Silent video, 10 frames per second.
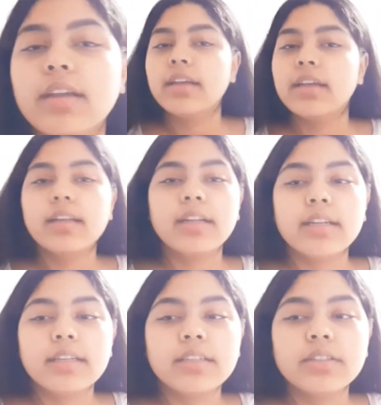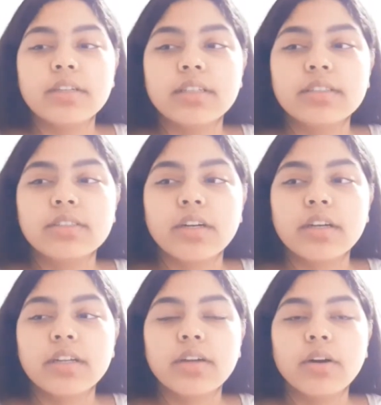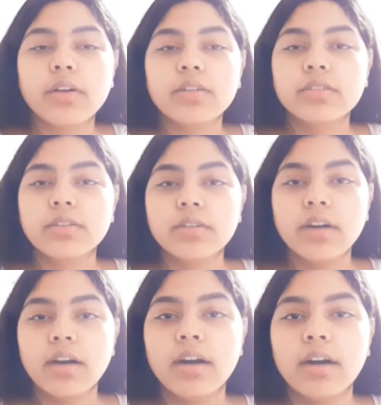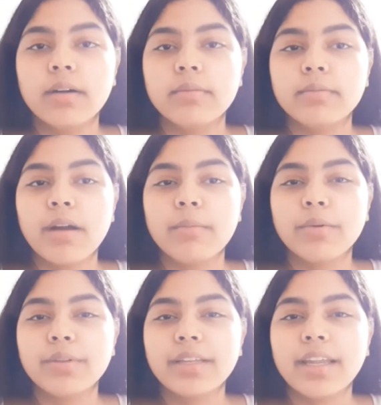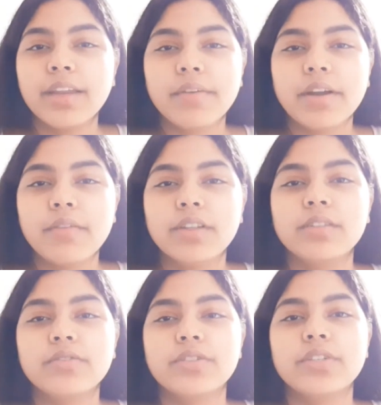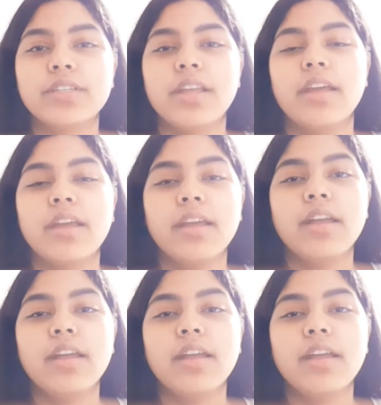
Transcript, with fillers: And I need to get started. Also, um, I'm only getting ready for the first day.